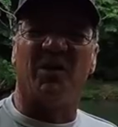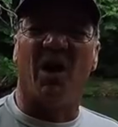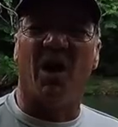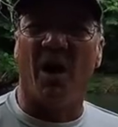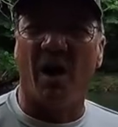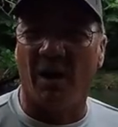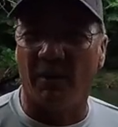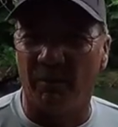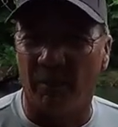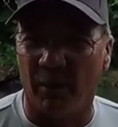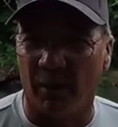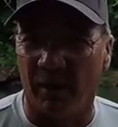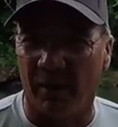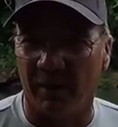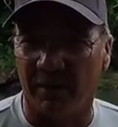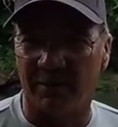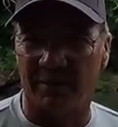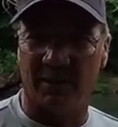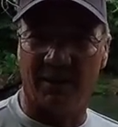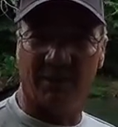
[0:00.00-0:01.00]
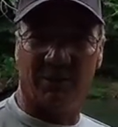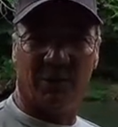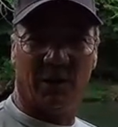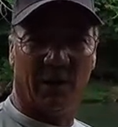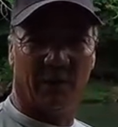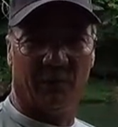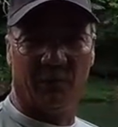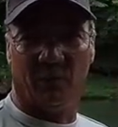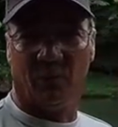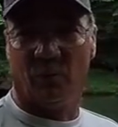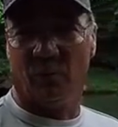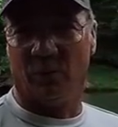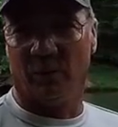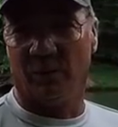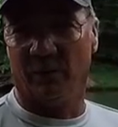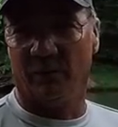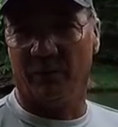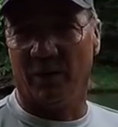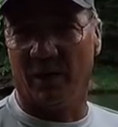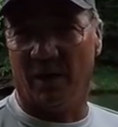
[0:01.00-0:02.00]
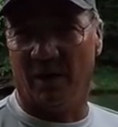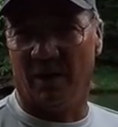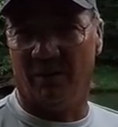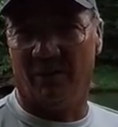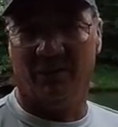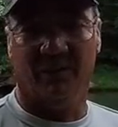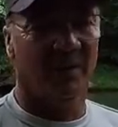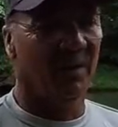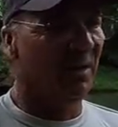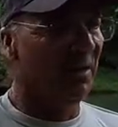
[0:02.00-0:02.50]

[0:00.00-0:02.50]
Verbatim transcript: God bless each and every one of y'all.